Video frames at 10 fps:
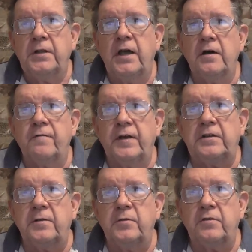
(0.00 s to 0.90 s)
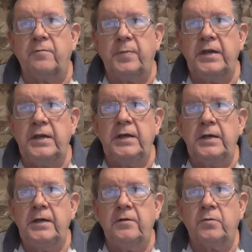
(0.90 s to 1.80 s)
They are victims of
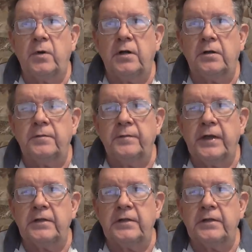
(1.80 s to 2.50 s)
BEE as well.